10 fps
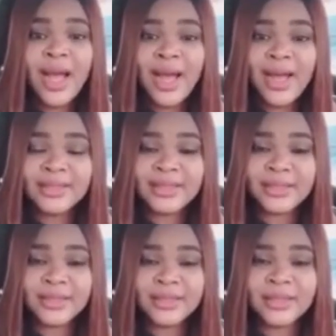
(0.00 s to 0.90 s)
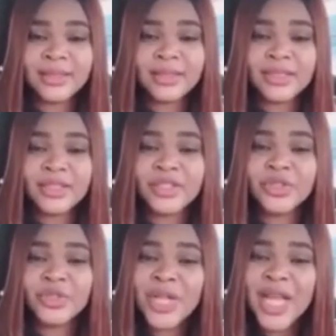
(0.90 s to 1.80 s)
And
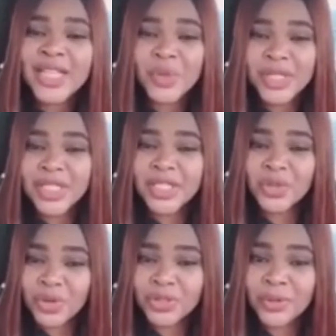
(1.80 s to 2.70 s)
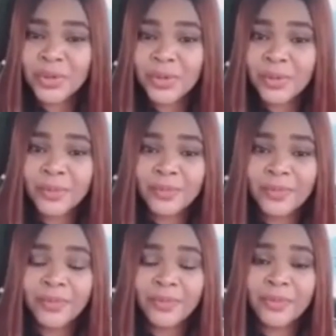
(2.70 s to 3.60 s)
July 23rd,
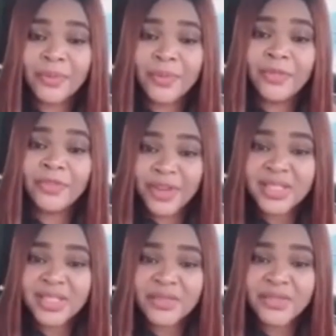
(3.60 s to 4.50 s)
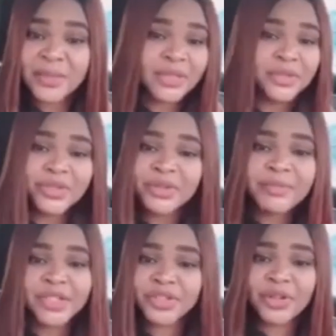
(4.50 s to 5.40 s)
first service, Pastor Jerry
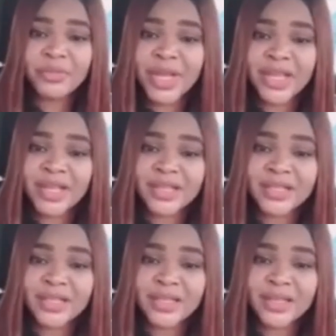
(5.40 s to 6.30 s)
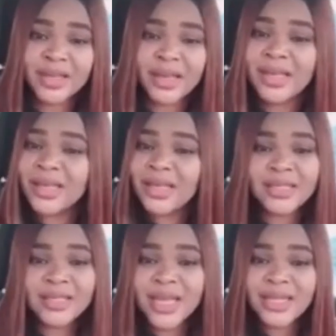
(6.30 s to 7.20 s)
mentioned my case. He
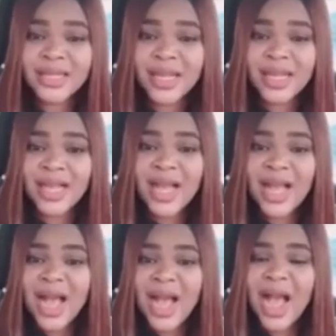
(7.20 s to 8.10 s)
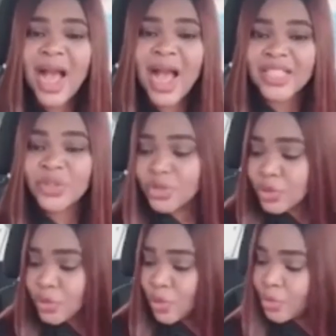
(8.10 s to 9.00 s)
said, I
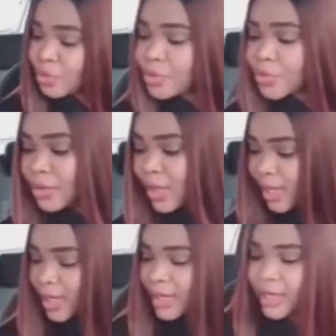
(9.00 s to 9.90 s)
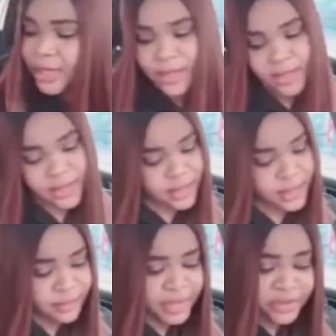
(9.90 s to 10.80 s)
don't know who you are.
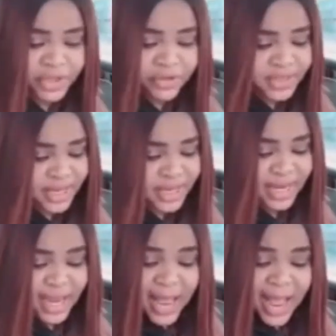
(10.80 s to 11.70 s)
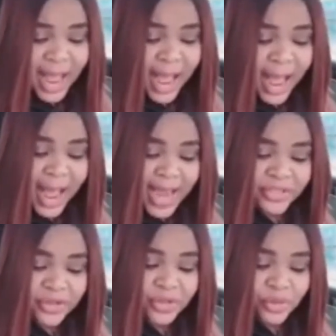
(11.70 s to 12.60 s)
Pastor Jerry said, I
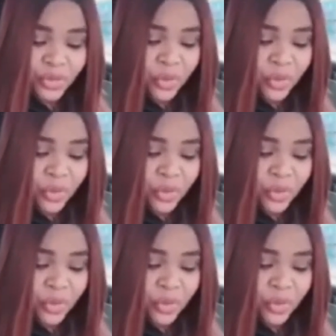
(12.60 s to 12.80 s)
don't know